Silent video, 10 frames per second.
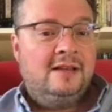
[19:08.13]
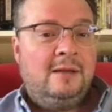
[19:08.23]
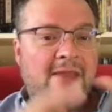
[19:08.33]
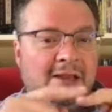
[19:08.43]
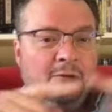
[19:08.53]

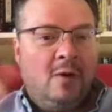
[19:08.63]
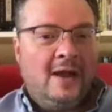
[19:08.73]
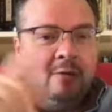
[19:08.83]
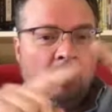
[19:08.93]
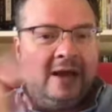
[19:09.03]
I'm thinking
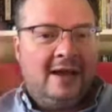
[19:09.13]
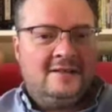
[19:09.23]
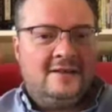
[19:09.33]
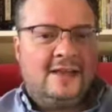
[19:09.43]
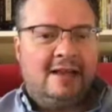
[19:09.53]
of
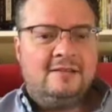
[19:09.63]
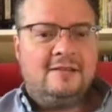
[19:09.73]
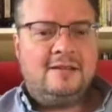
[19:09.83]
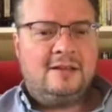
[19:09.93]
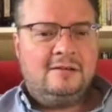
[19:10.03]
wings and things,
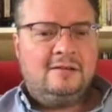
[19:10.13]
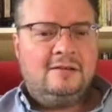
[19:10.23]
doesn't it?